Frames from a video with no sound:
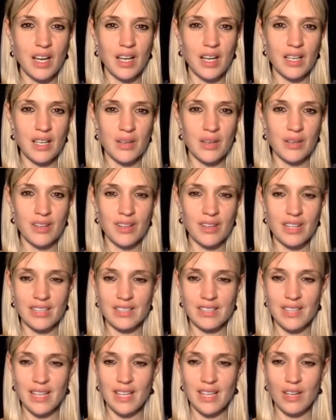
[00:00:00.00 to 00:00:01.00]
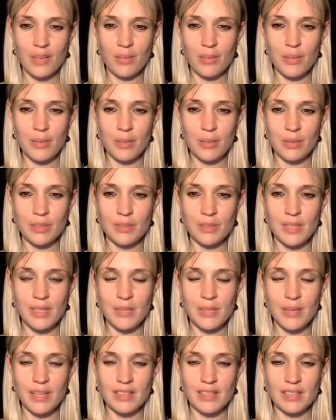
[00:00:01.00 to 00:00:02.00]
I know that that's how a lot of people speak
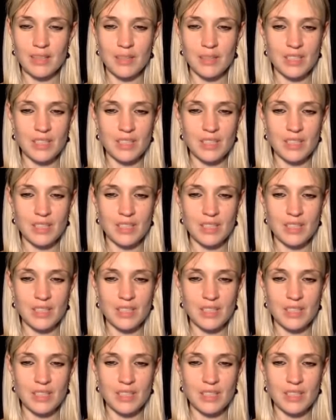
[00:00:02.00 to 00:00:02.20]
about it,